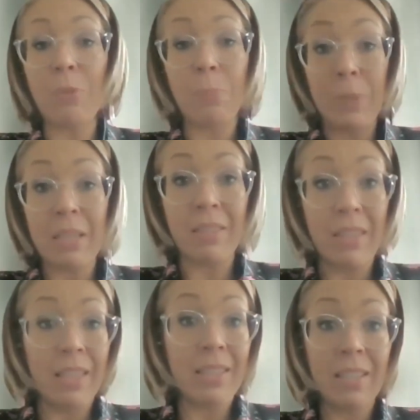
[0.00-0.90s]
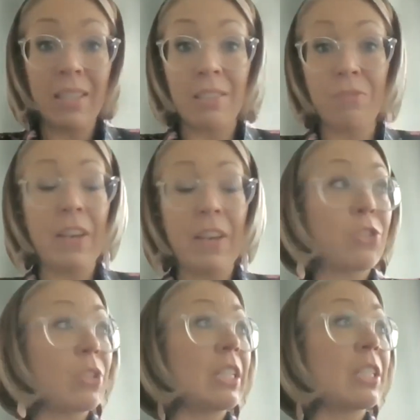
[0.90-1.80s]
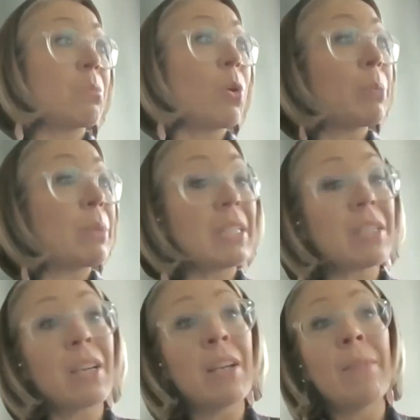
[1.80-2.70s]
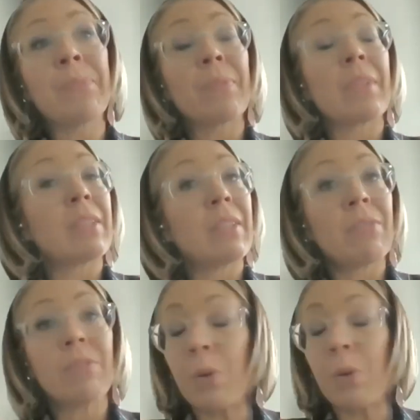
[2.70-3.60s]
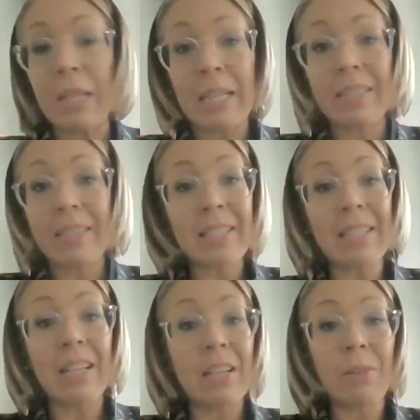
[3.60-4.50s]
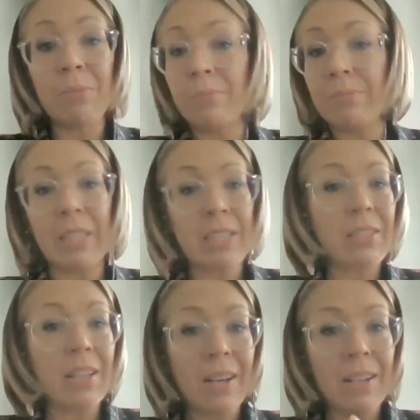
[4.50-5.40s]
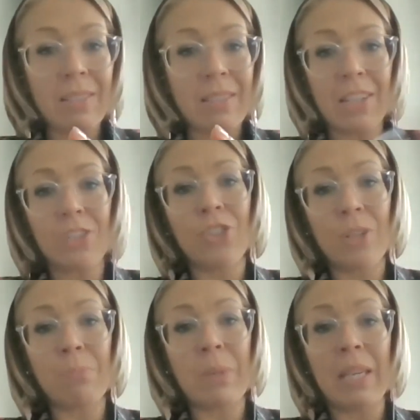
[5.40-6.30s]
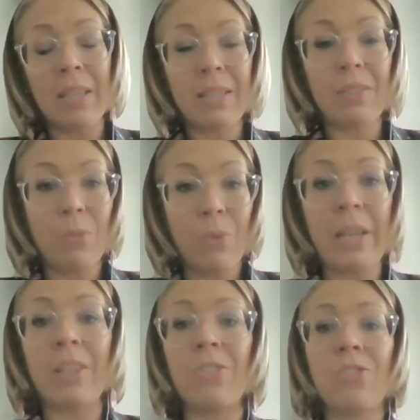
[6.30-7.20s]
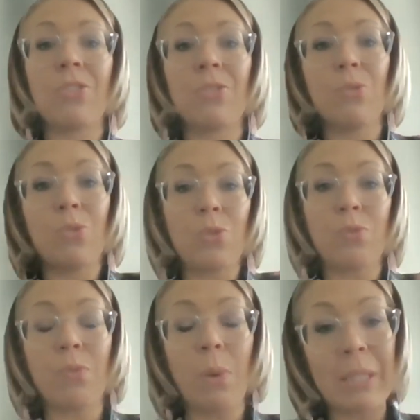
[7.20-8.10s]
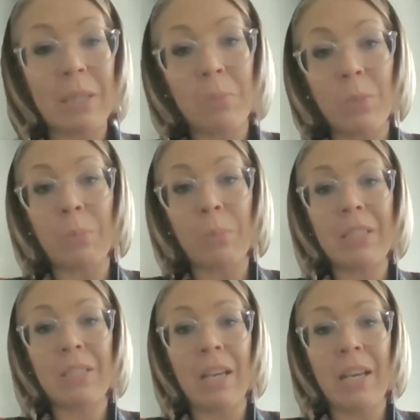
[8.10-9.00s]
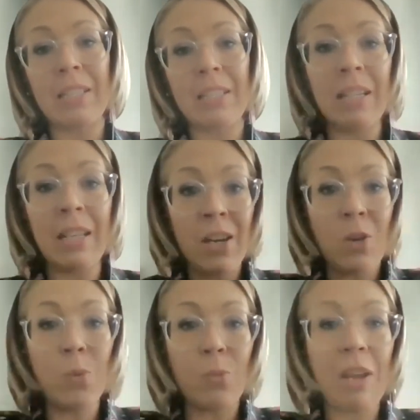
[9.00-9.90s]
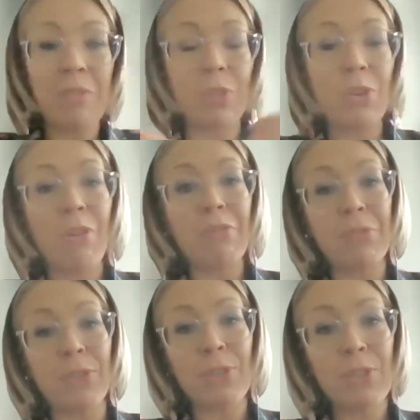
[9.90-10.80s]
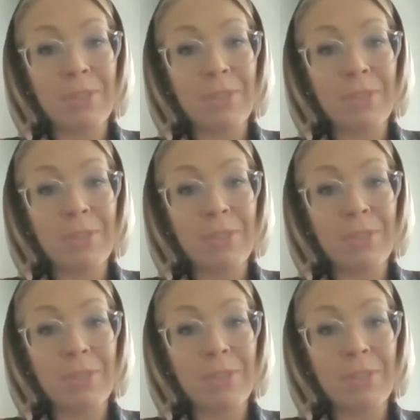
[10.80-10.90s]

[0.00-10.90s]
big thing in fashion at the moment. Really, there's a such a big range to choose from at the moment, and hooray for comfort.